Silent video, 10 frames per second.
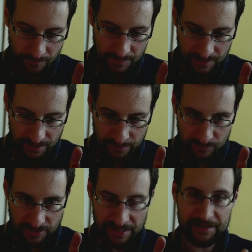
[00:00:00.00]

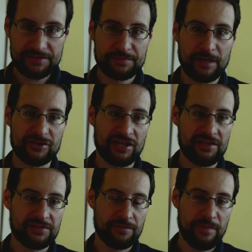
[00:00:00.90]
as much
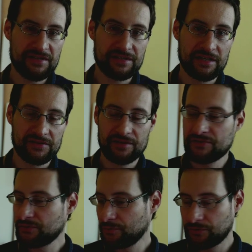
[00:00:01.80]
as amazing as it is
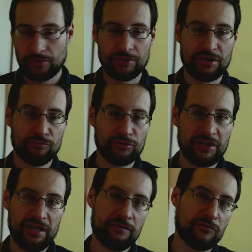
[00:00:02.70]
to talk here a whole
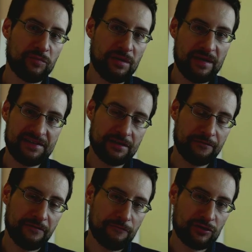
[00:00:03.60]
day, it would be amazing
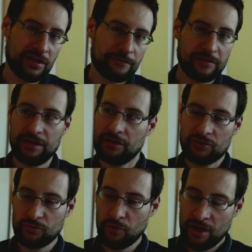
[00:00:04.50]
if we would have funding
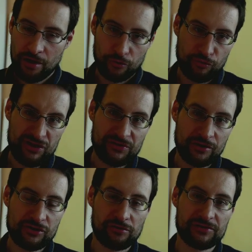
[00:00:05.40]
to
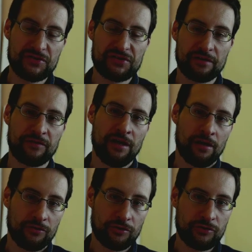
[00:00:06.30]
research all the stuff,
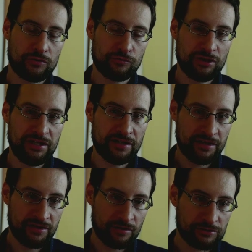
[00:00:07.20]
not only
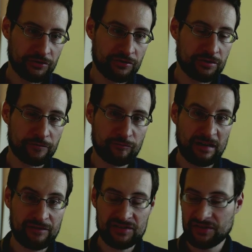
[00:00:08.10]
an alternative
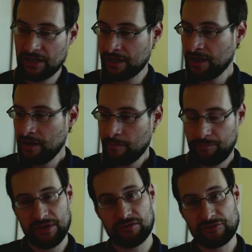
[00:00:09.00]
graphics stack,
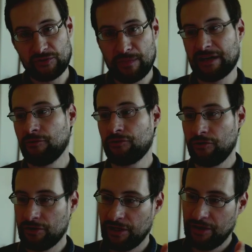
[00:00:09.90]
but also
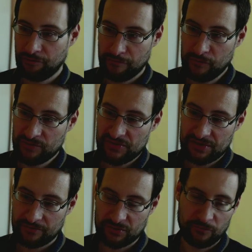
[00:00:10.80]
microkernel and reviewing the
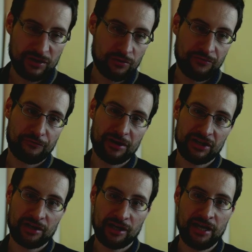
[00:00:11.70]
stuff. So we could
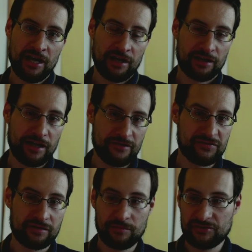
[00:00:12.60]
theoretically live
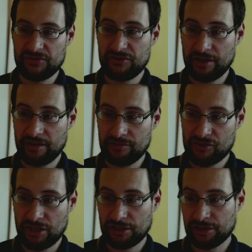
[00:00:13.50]
stream on the second
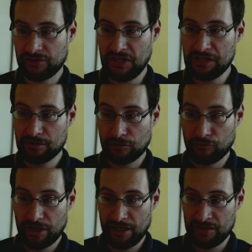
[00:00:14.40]
channel, taking a
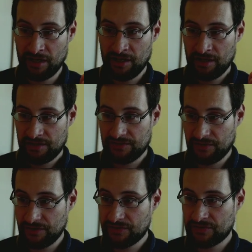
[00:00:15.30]
look at
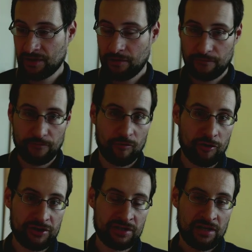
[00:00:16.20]
this
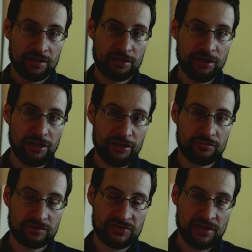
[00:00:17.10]
Void, Clear
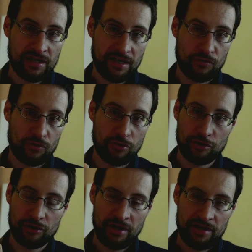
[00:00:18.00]
Linux,
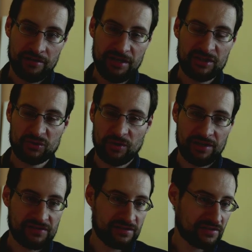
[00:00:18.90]
or
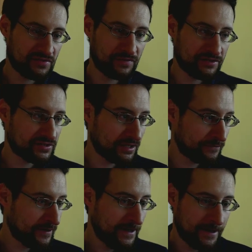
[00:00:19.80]
NixOS and this fun
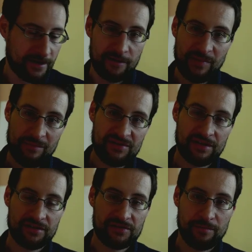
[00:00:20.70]
stuff. Maybe
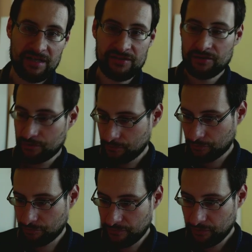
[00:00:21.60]
that is amazing to
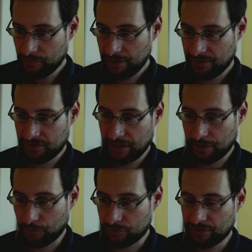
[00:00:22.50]
review and take
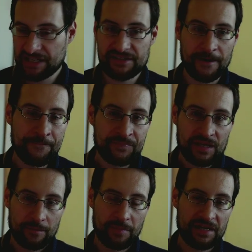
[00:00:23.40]
a look together.
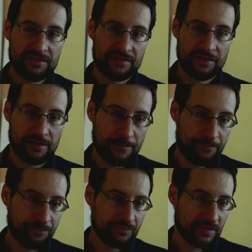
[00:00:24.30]
But
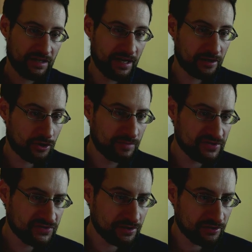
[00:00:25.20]
comments
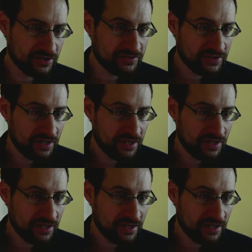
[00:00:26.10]
in the audience.